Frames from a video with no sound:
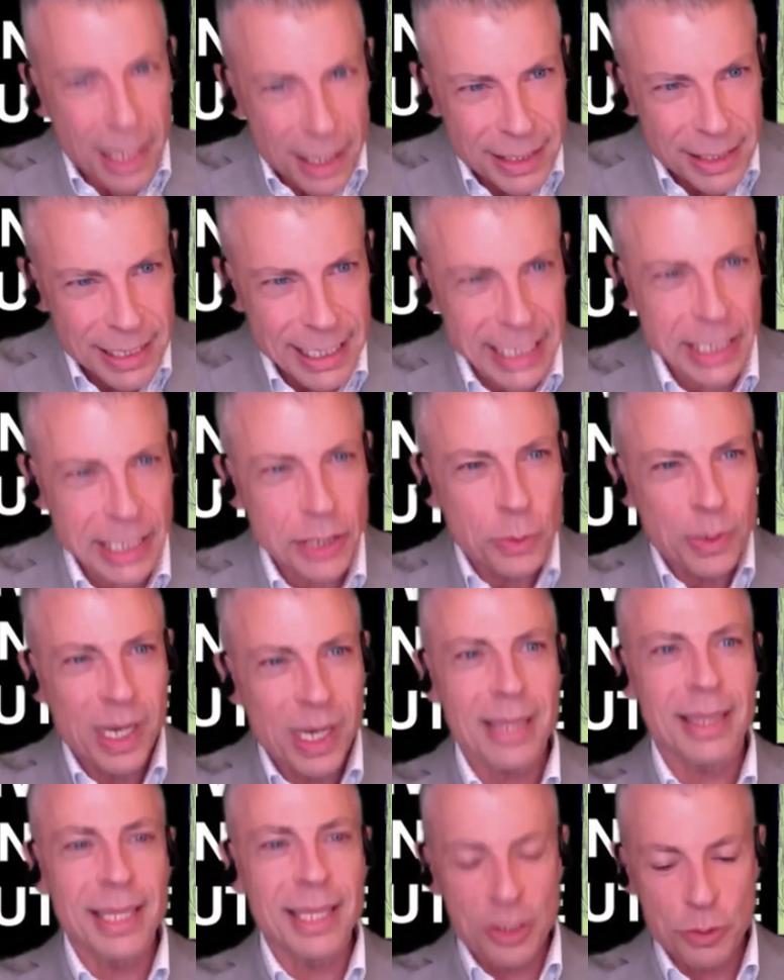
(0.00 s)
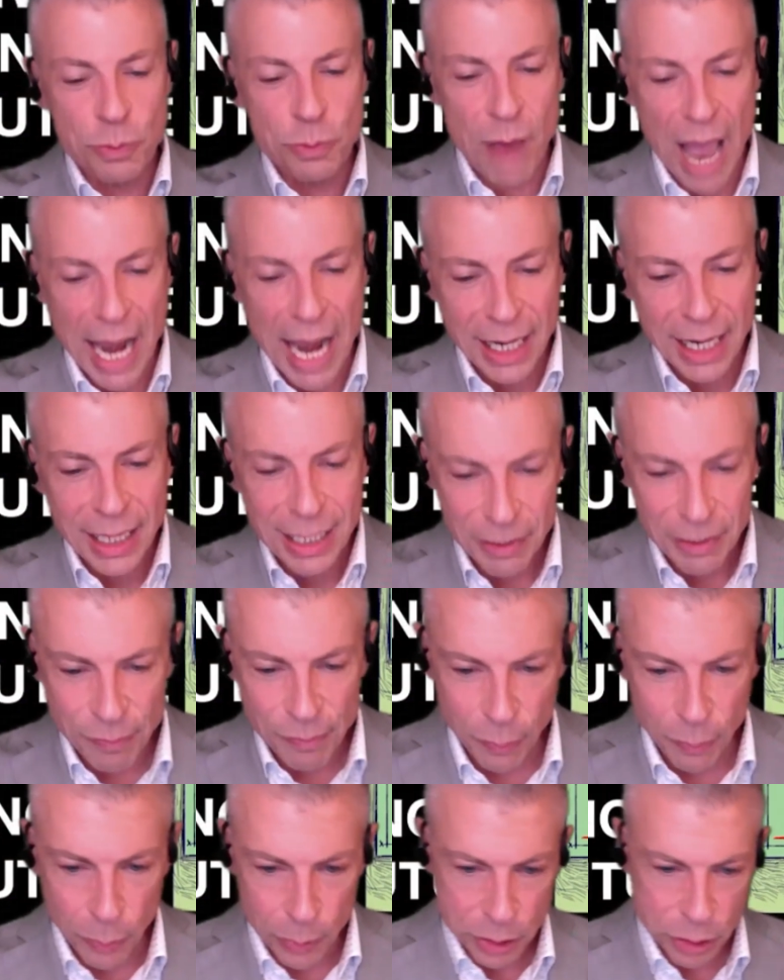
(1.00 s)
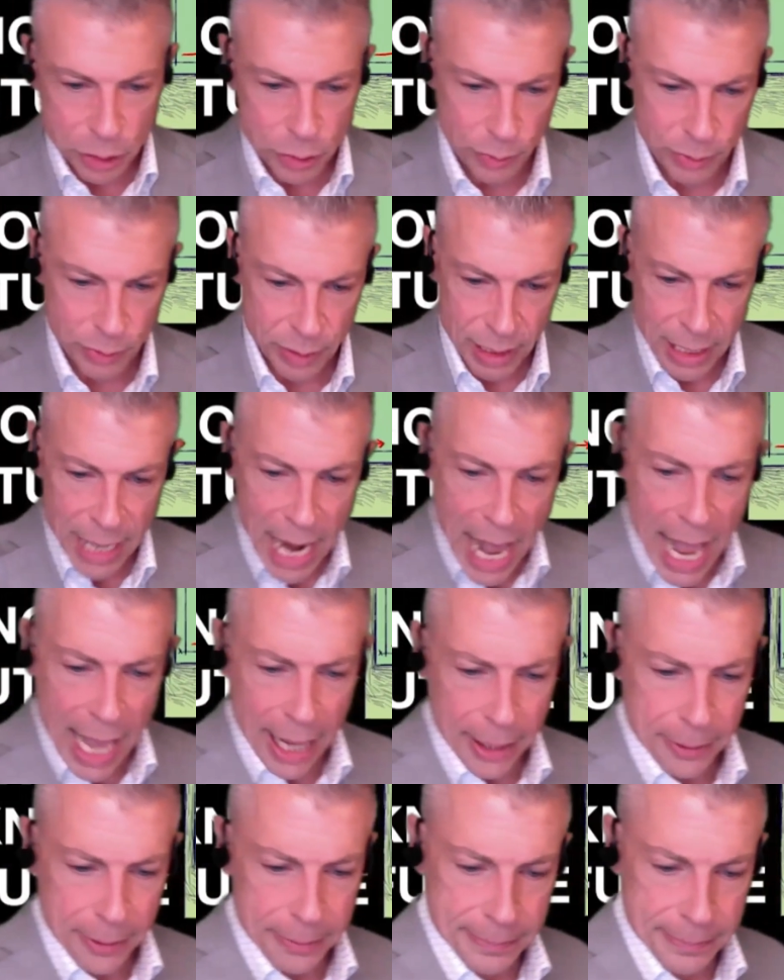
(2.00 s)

deal with this radically foreshortened now?